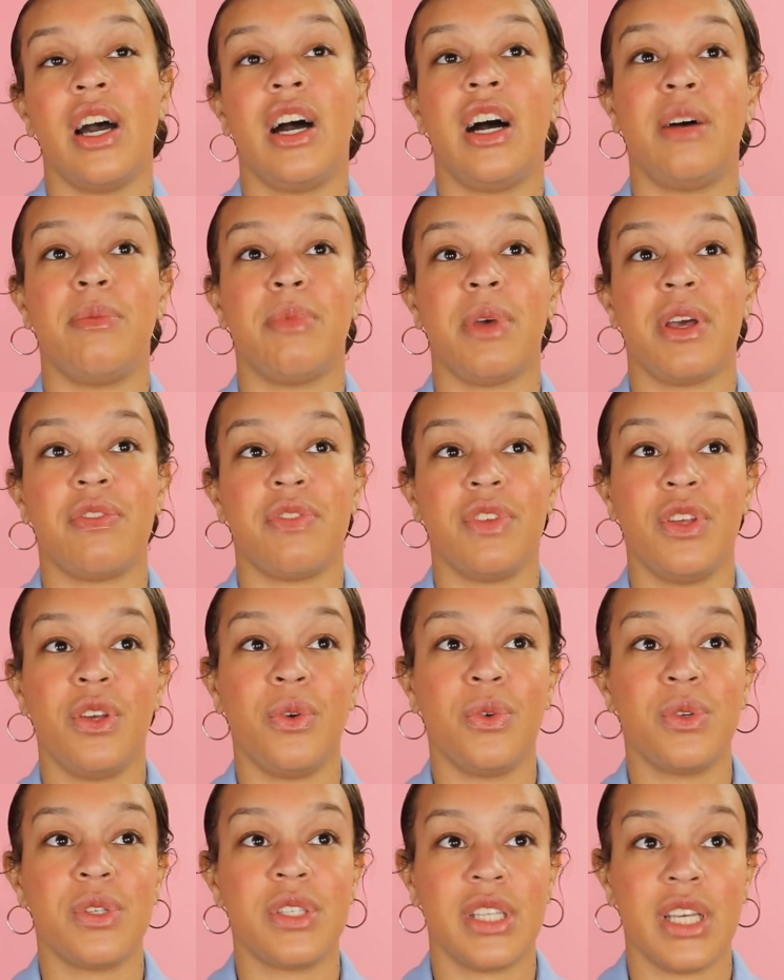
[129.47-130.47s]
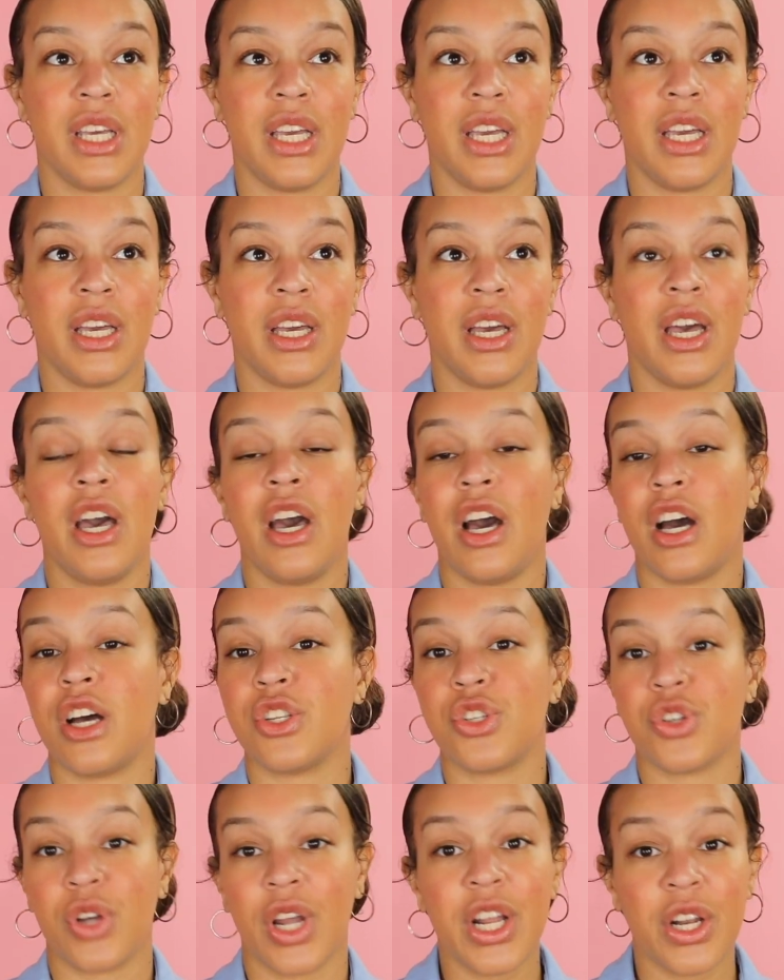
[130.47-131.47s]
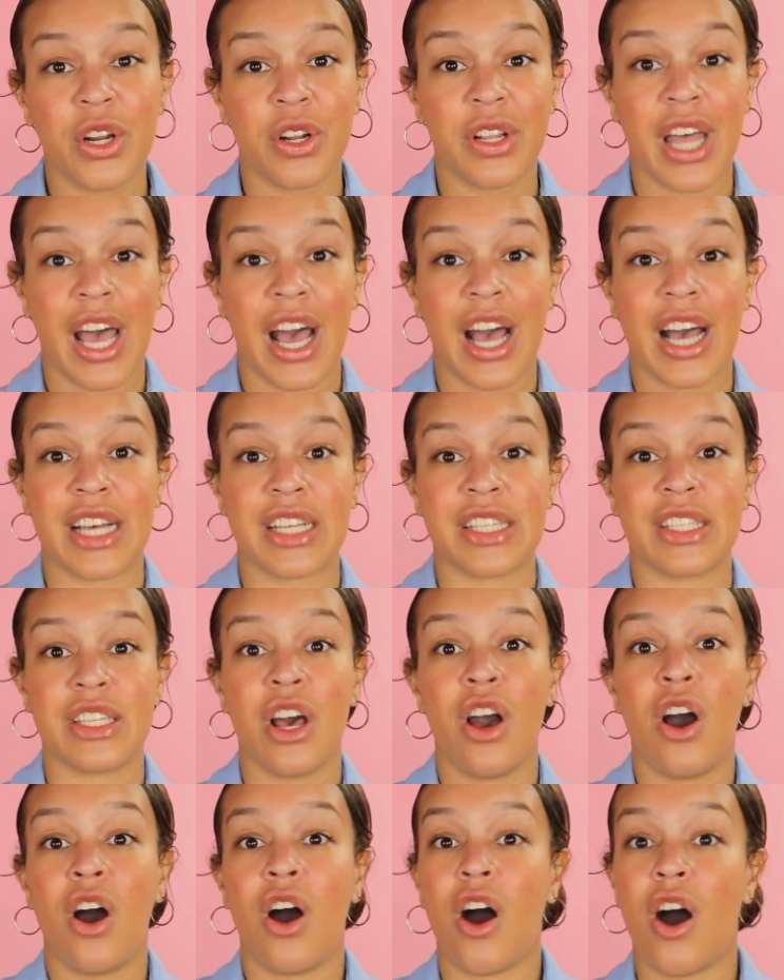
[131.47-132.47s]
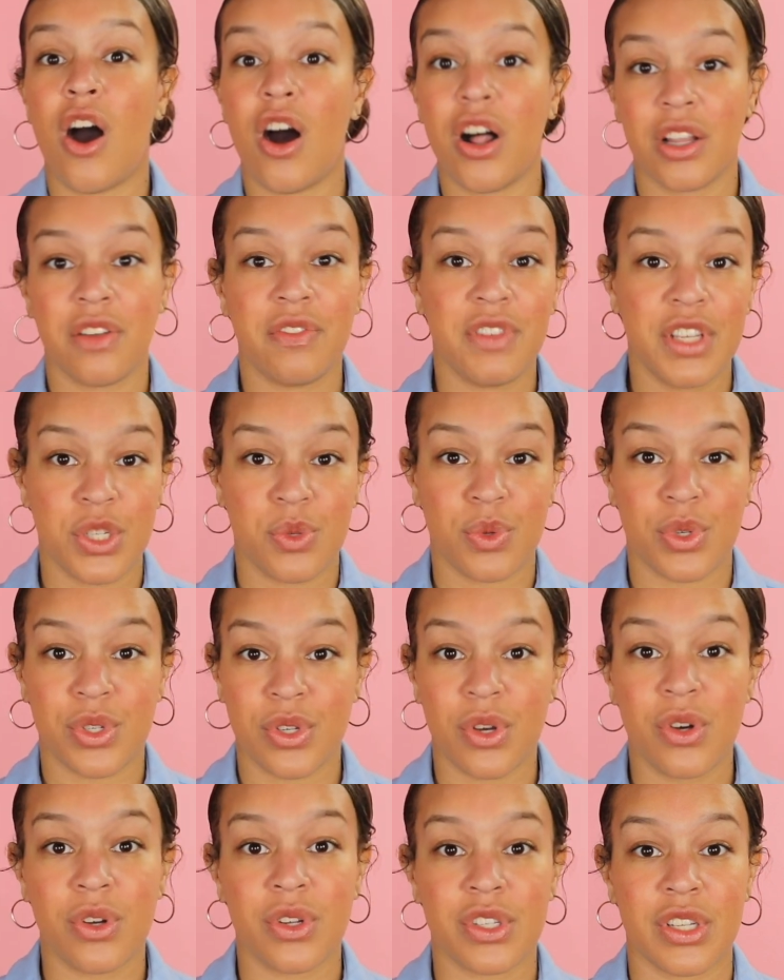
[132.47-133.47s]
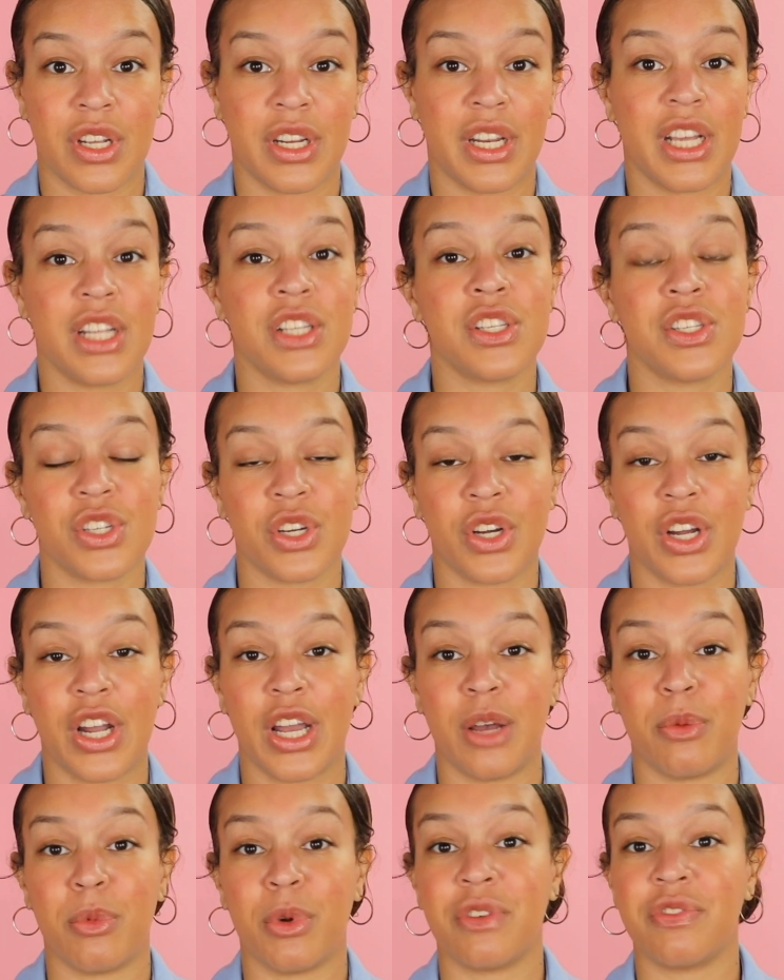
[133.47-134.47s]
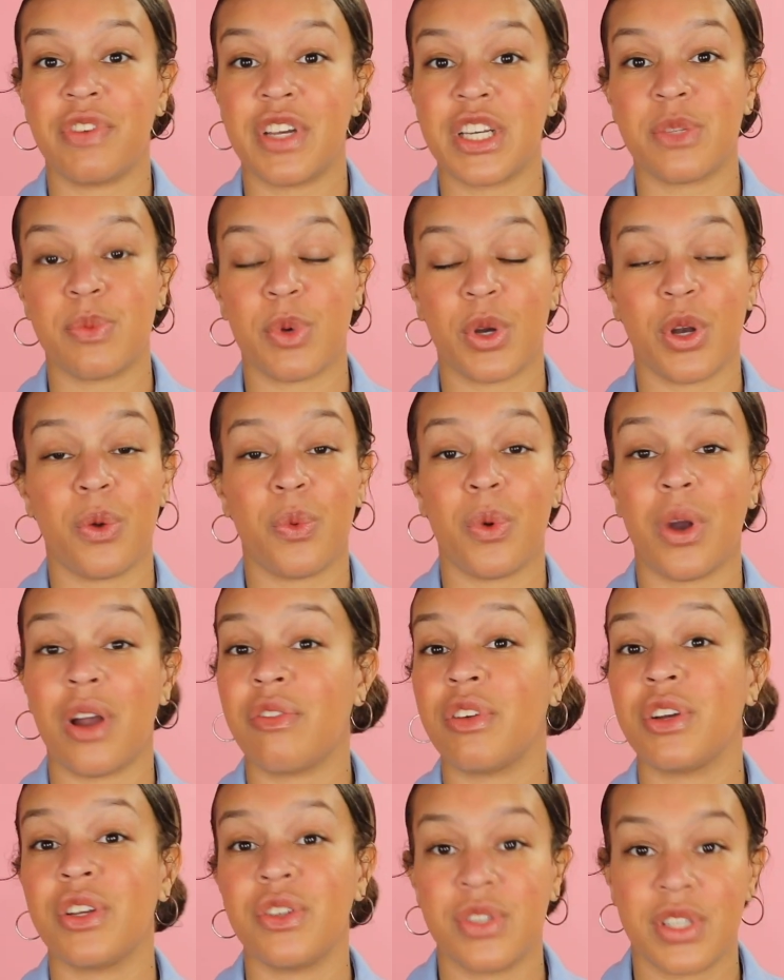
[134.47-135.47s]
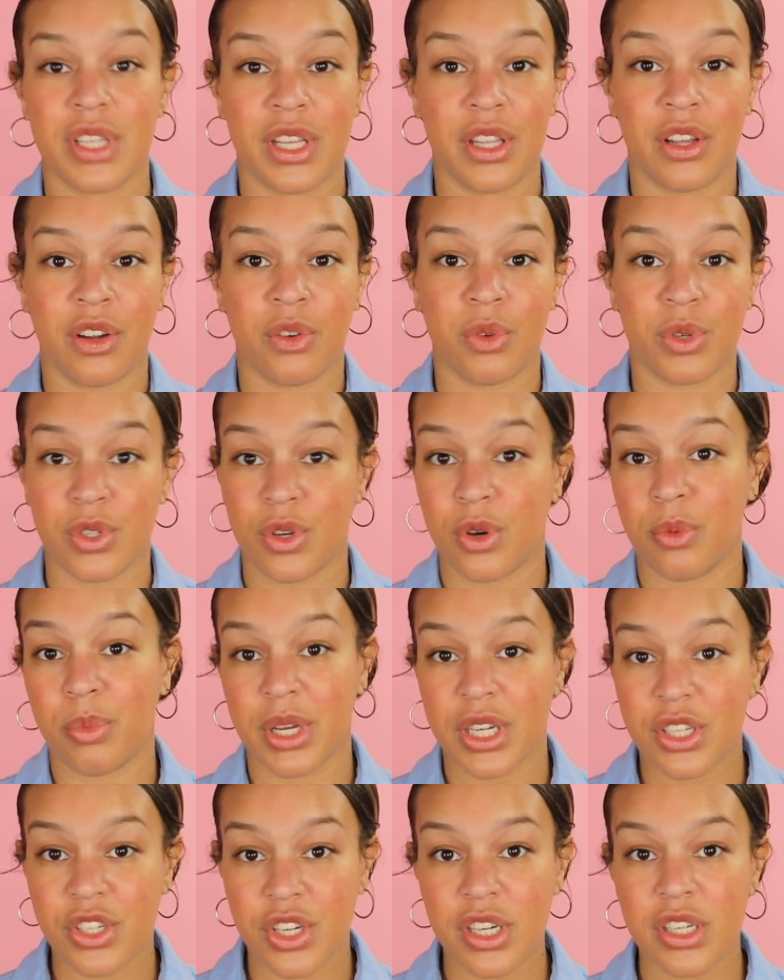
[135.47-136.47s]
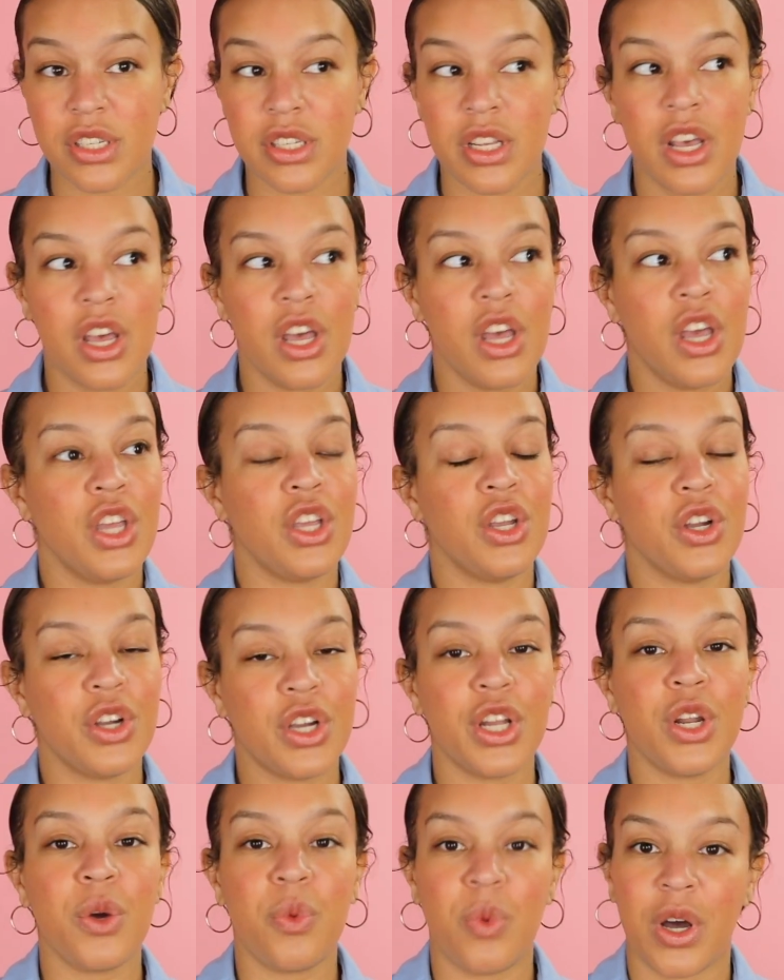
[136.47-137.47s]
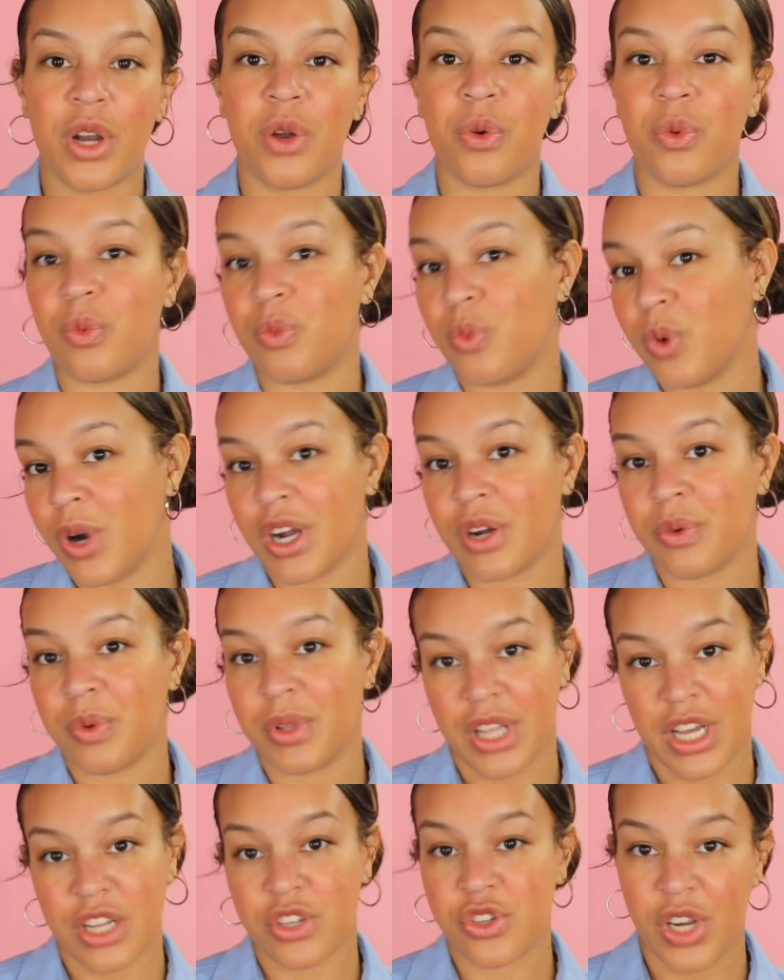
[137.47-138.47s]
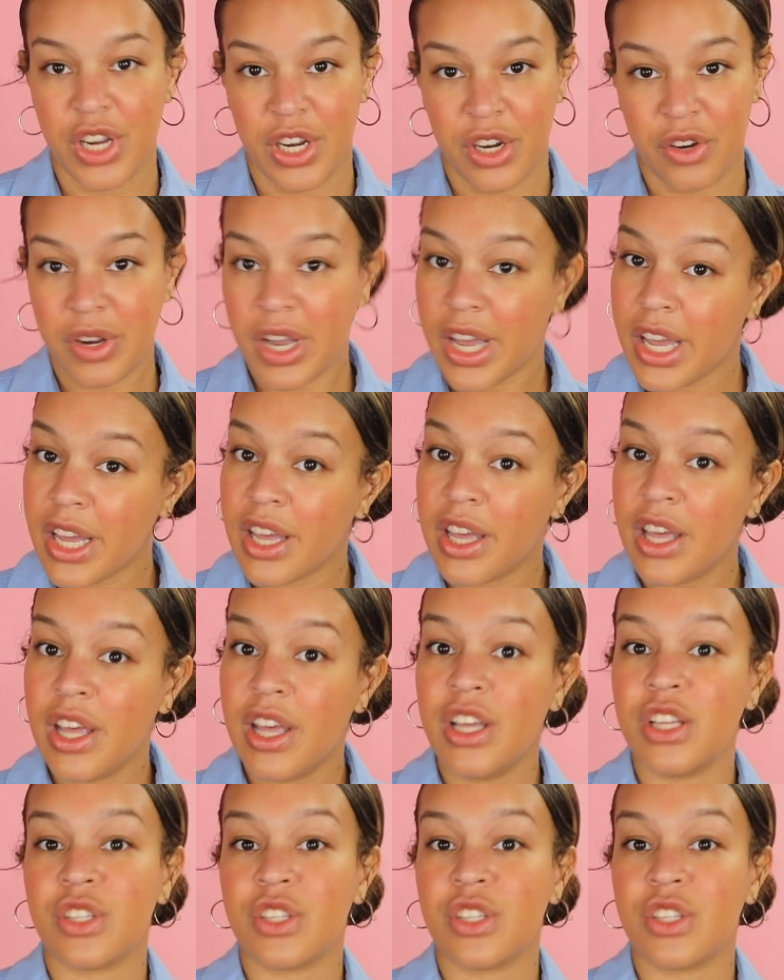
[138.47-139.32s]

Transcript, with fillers: Um, if you see a trainer that has all of these results on Instagram or Facebook or wherever you see their result pictures, you're gonna wanna work with that trainer, right?